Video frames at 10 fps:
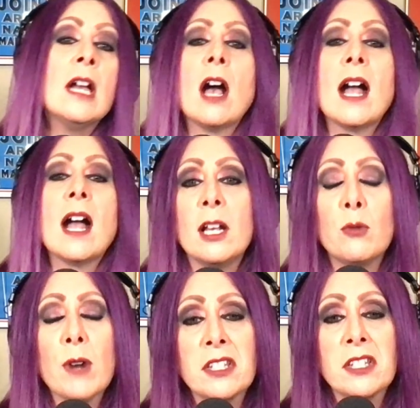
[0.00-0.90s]
cocktail
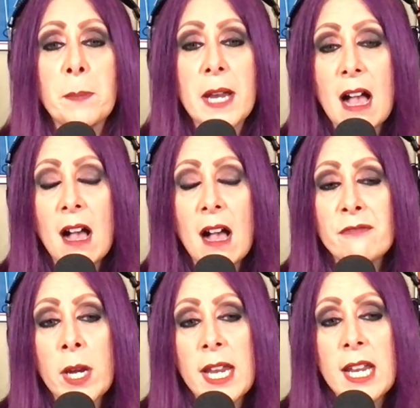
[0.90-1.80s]
recipe of
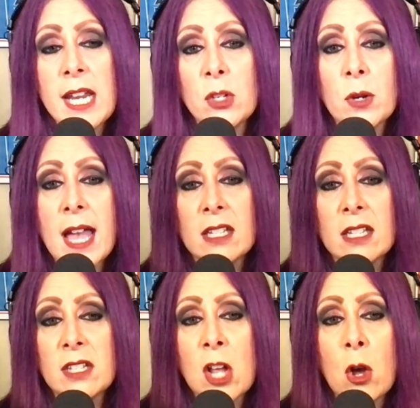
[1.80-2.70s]
the week. You
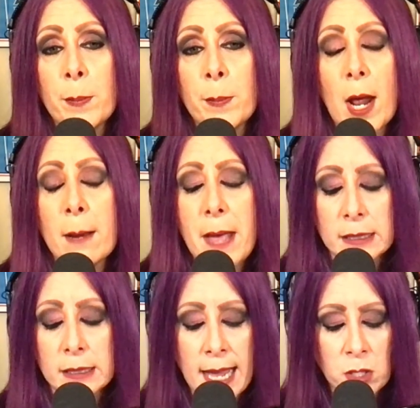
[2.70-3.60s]
guys know we brought it
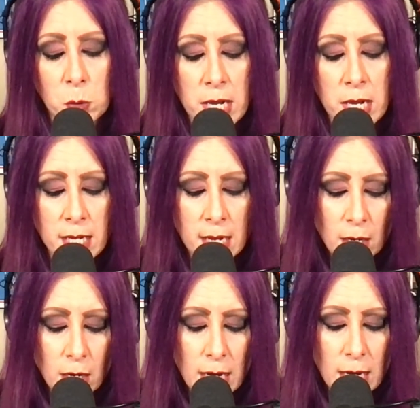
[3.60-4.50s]
back last week.
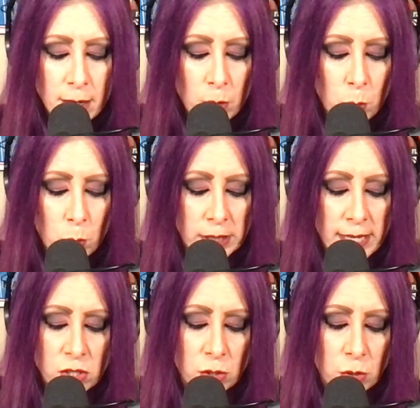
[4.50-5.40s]
We
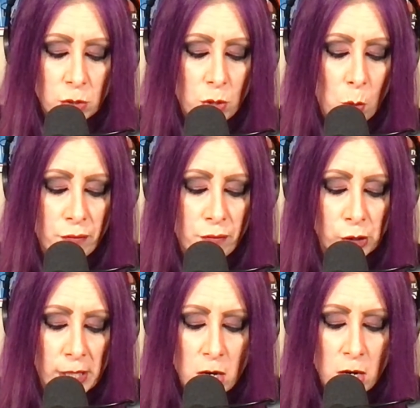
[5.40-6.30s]
like to go
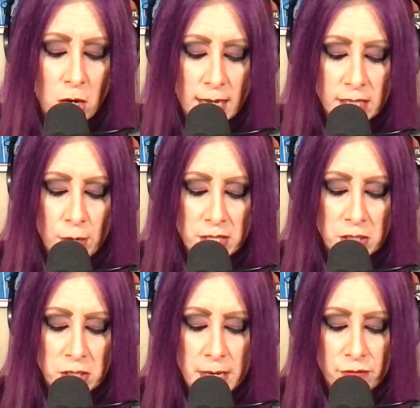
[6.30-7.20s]
over like a cocktail
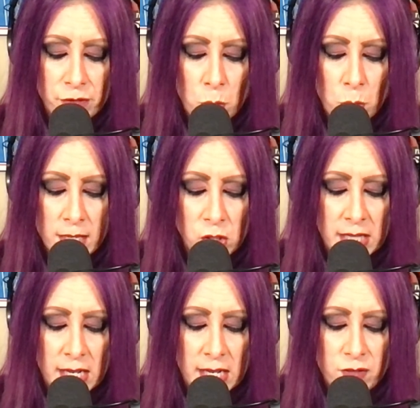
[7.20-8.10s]
recipe every week
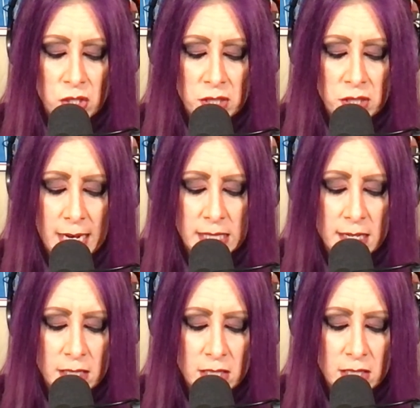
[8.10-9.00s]
just to give you some
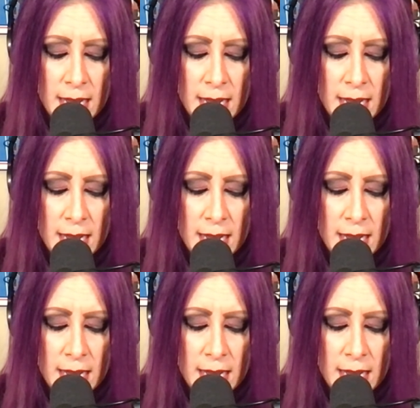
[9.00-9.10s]
ideas,